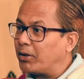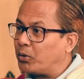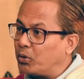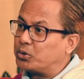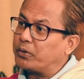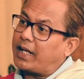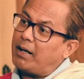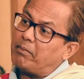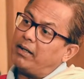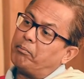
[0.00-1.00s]
but those who
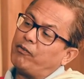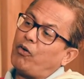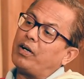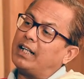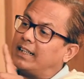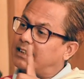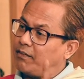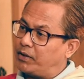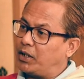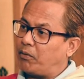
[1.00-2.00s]
came before
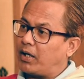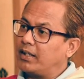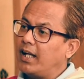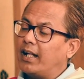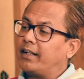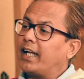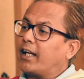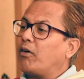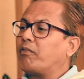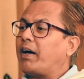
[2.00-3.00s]
1971, they
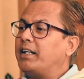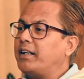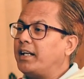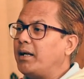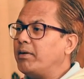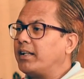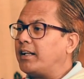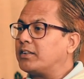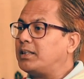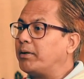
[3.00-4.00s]
cannot find their name in the
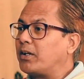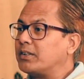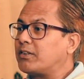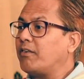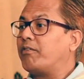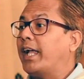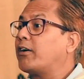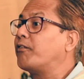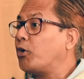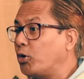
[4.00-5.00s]
NRC because of lack of